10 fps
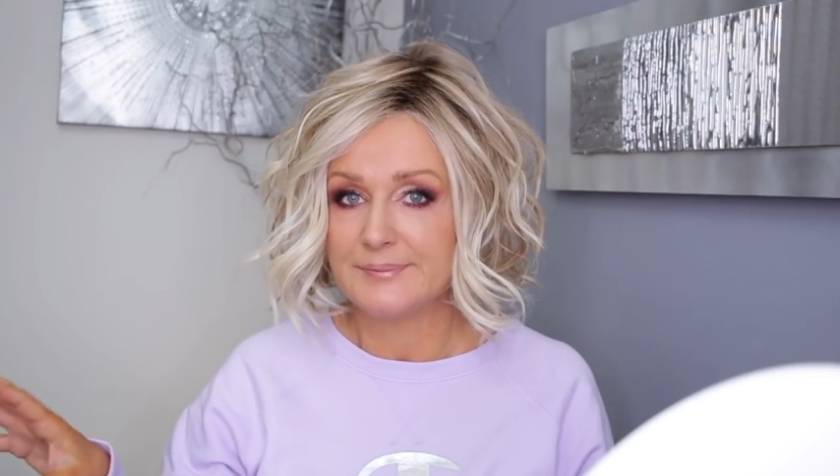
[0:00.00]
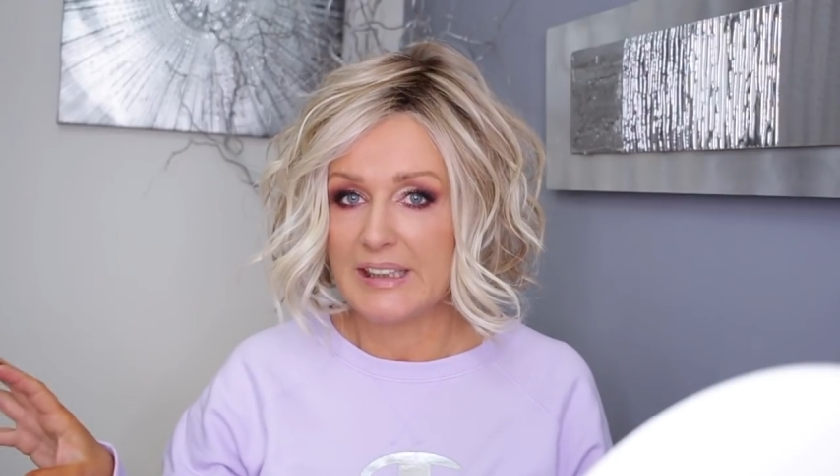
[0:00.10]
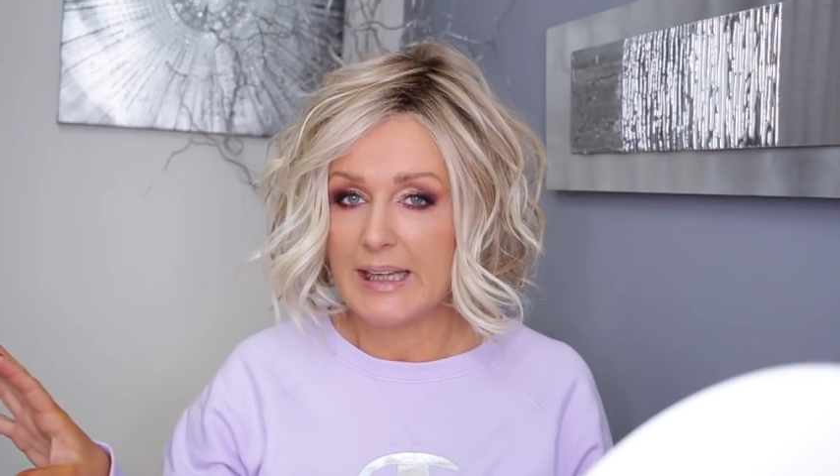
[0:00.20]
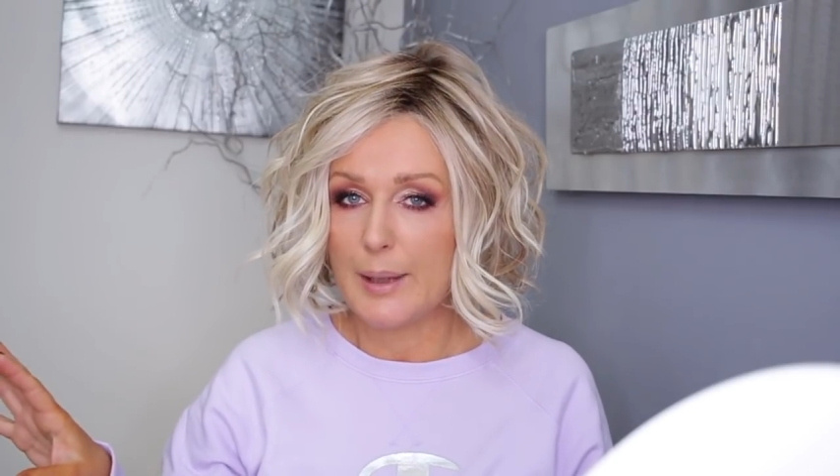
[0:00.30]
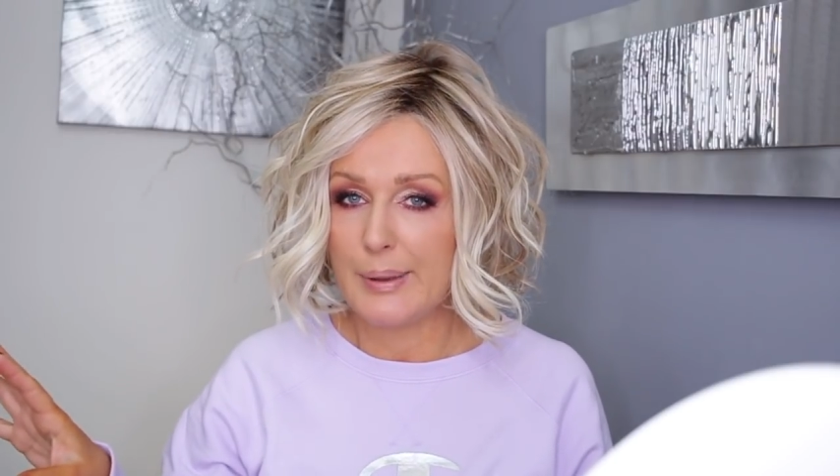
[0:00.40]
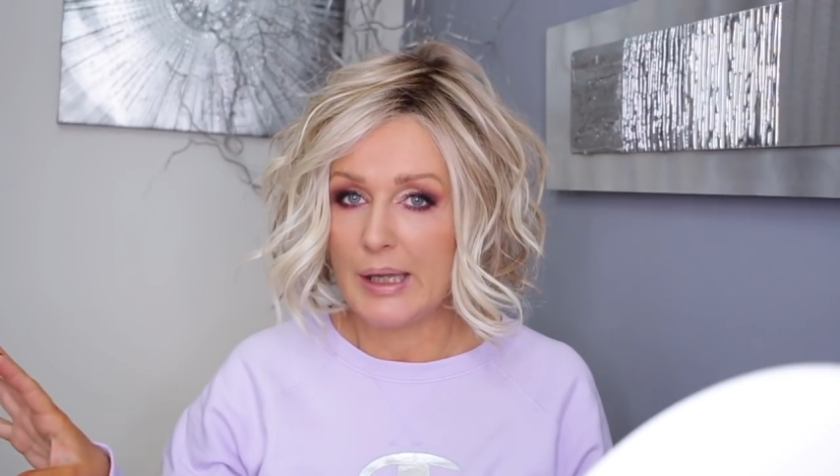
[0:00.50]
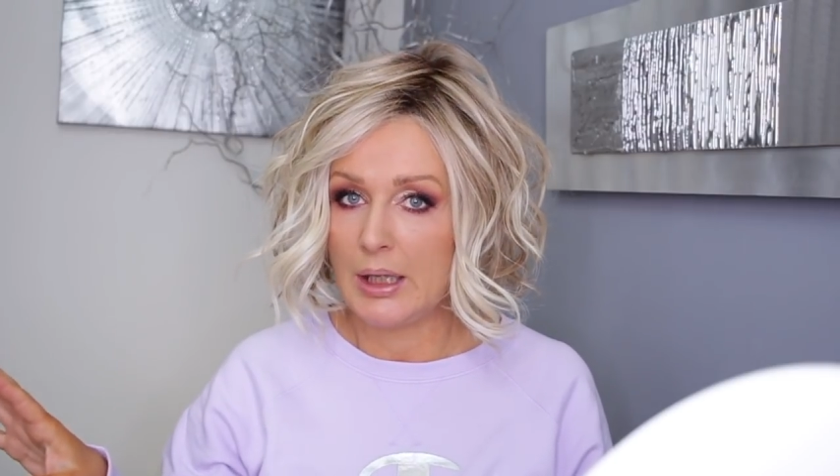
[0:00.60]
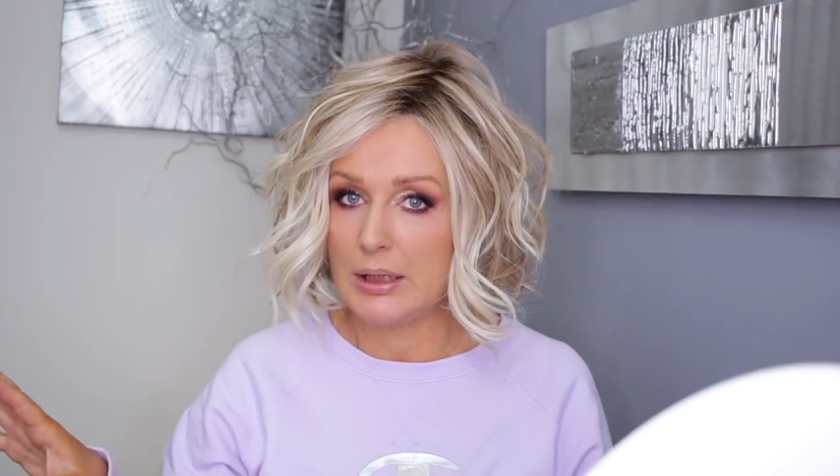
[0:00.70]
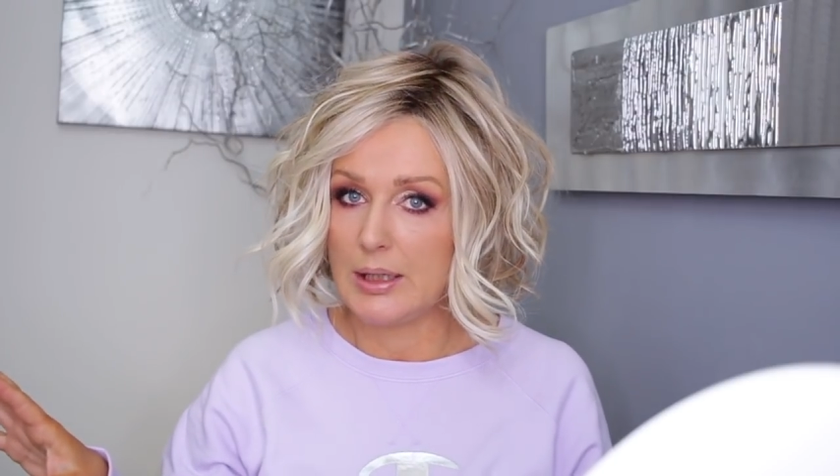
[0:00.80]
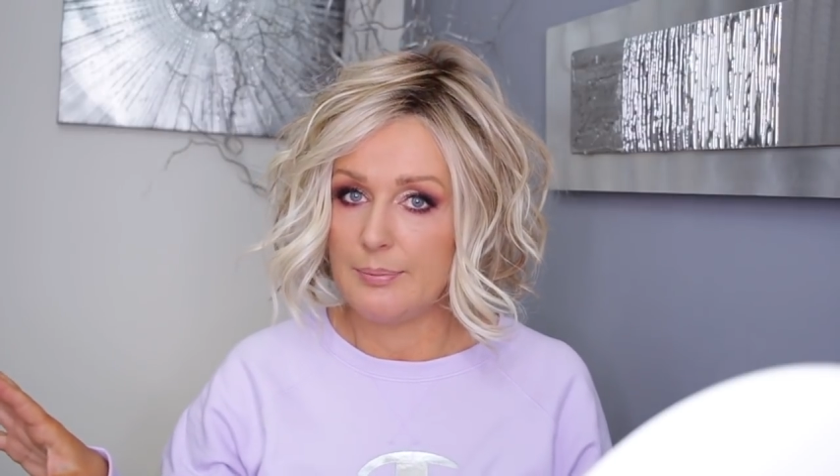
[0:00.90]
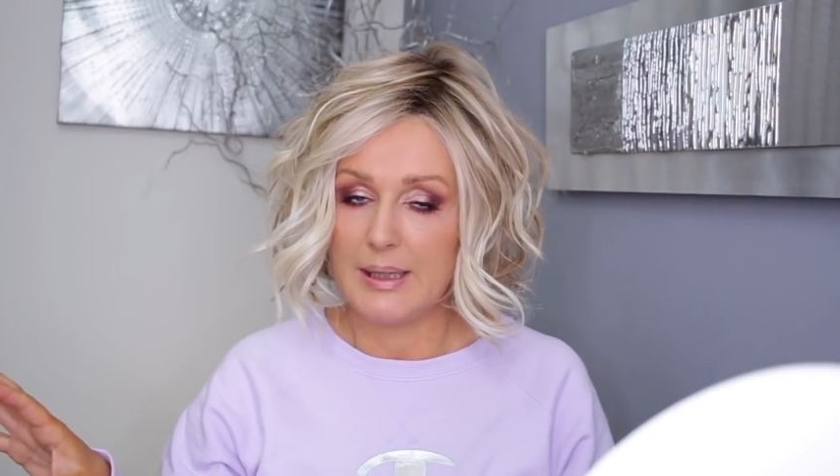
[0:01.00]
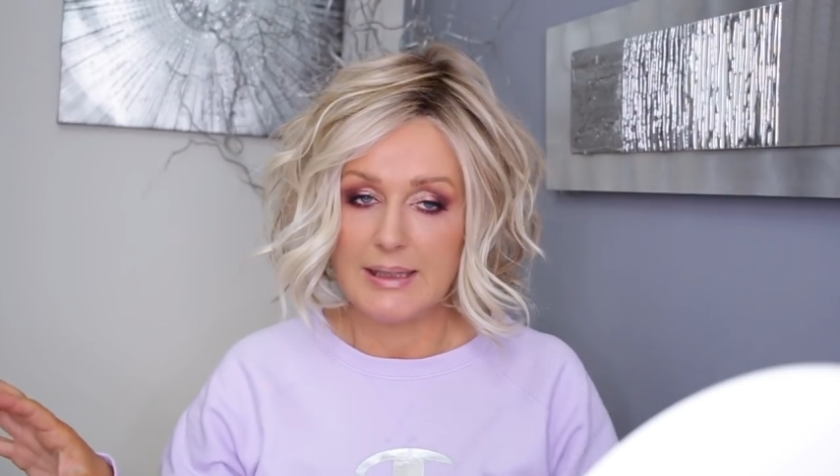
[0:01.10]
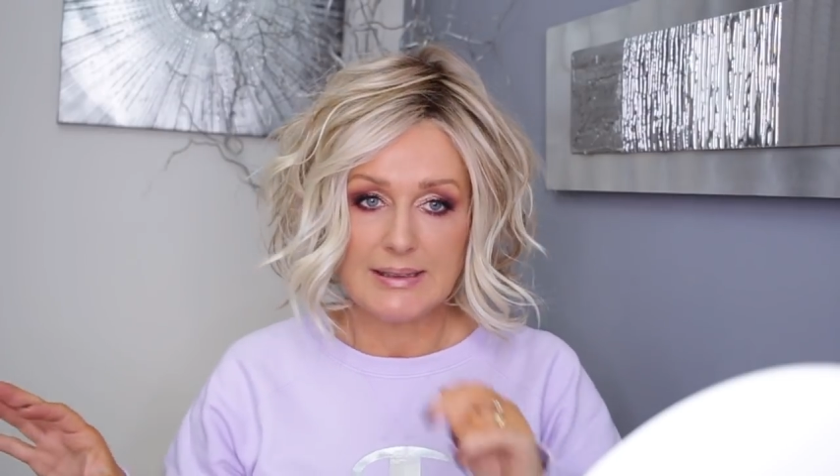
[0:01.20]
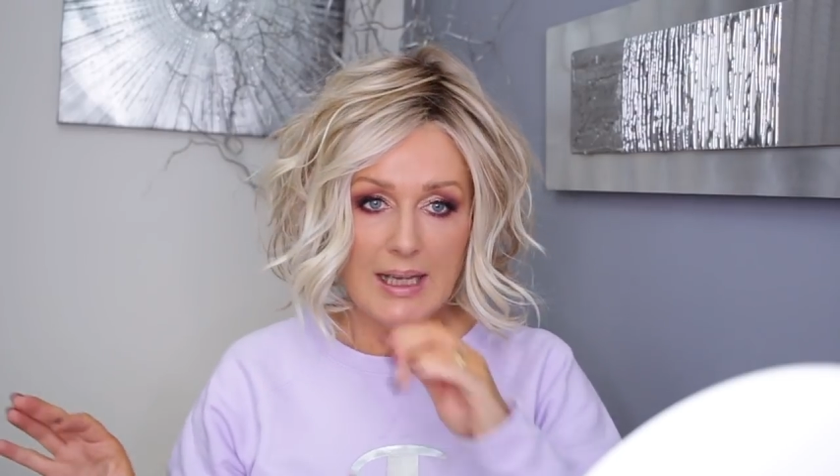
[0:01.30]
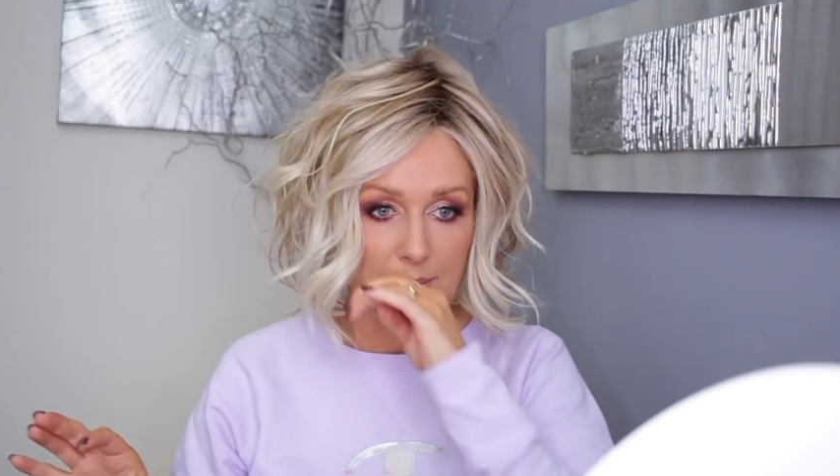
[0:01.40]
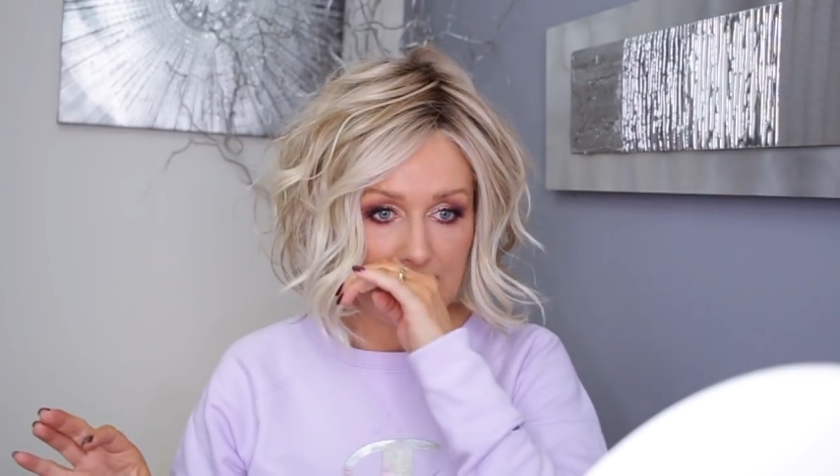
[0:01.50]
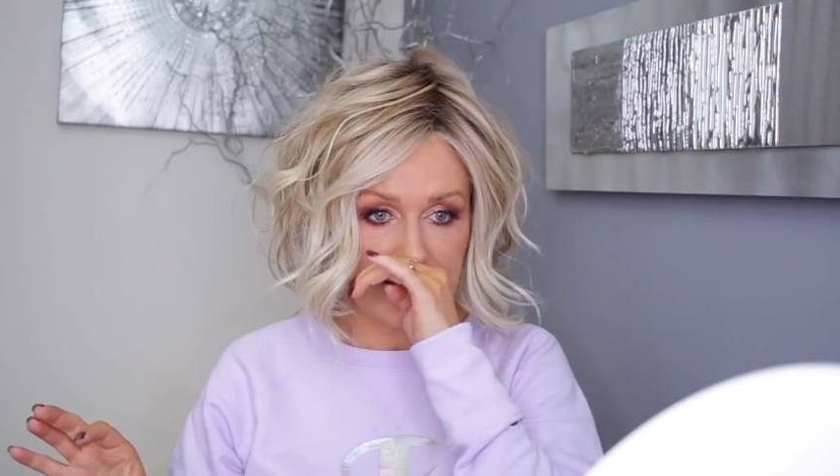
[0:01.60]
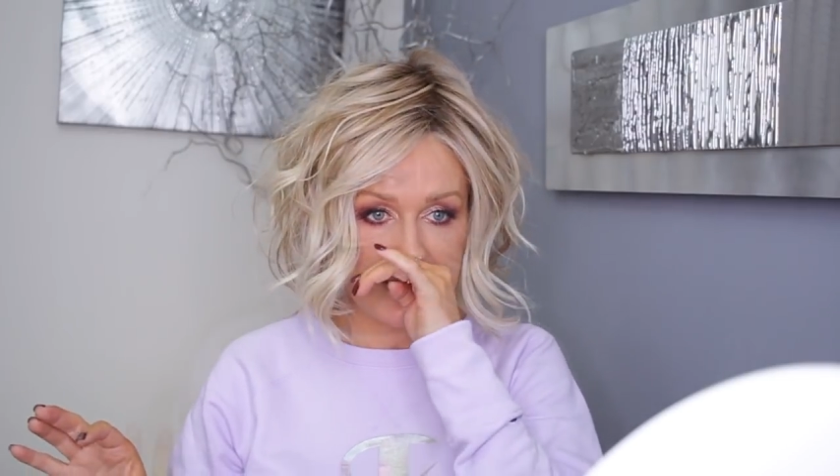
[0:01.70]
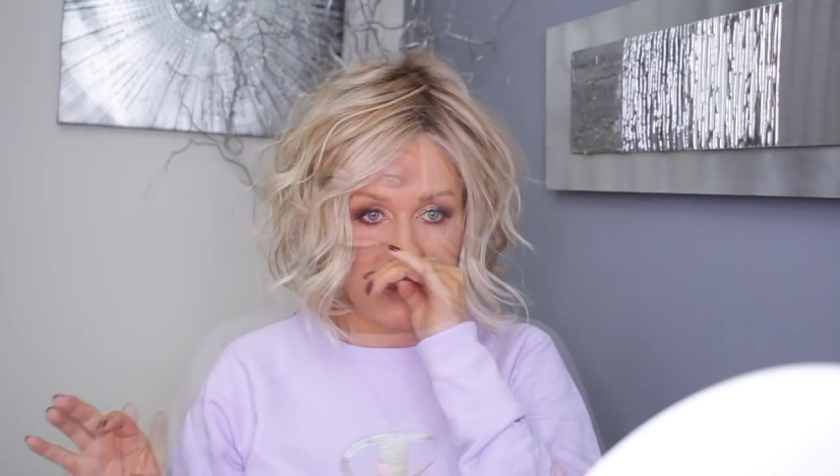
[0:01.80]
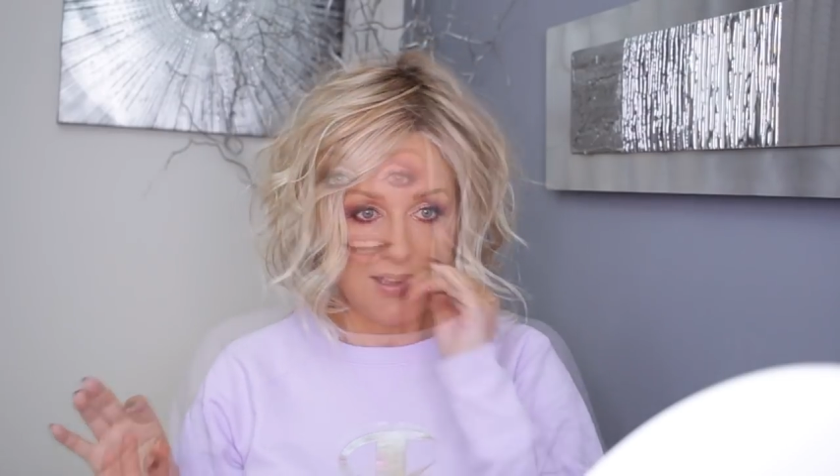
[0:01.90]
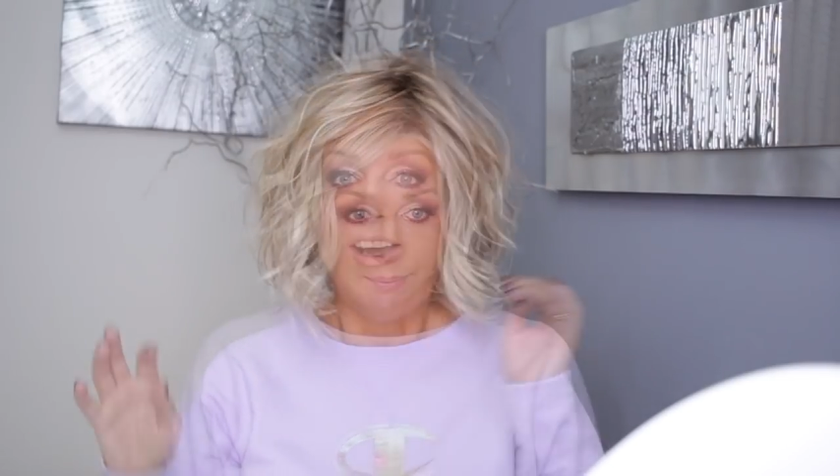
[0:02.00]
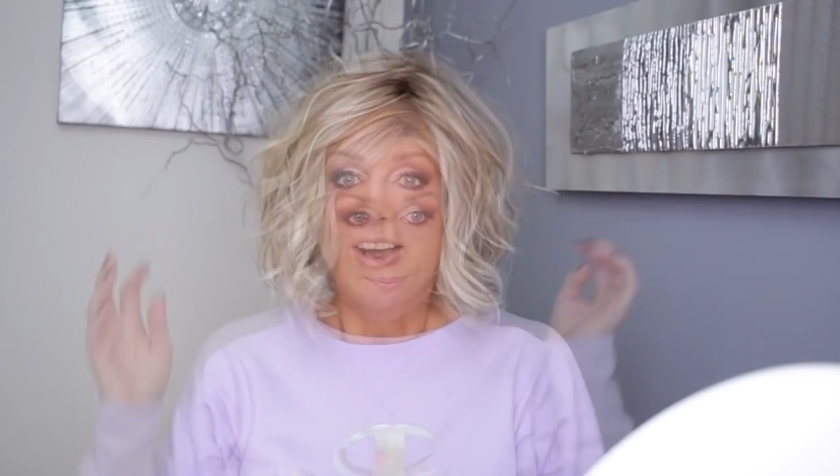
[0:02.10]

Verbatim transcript: they are a bit hit and miss, I must say.